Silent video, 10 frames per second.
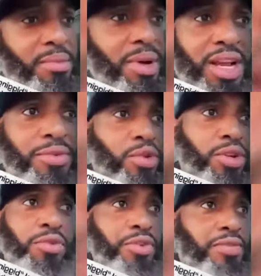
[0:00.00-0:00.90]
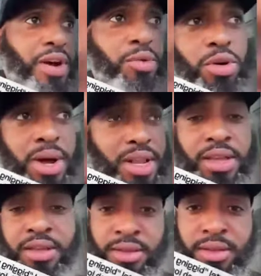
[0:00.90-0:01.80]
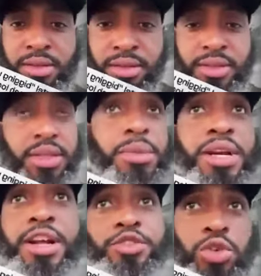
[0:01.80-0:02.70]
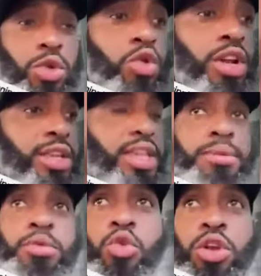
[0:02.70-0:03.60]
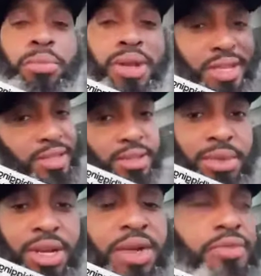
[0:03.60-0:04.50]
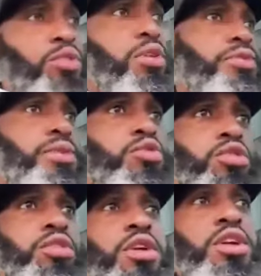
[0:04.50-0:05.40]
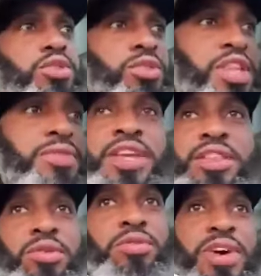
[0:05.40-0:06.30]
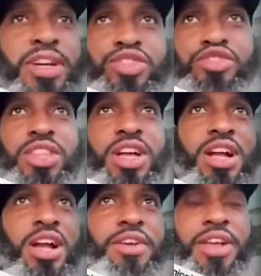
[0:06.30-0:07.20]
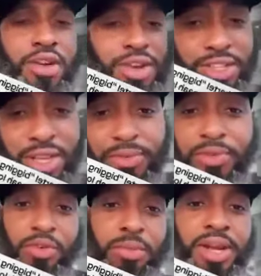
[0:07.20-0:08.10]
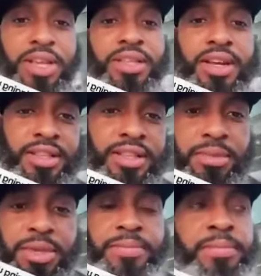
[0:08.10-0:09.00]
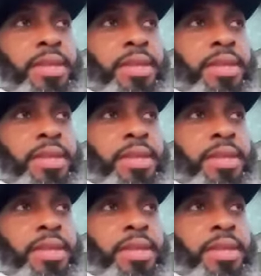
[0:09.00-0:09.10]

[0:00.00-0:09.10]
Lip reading: The man not look no friend for nobody. See, man control the whole game, the whole place. The man not look no friend, bro. So no need to get to the fuck straight and carry on that shit on the internet. You see me?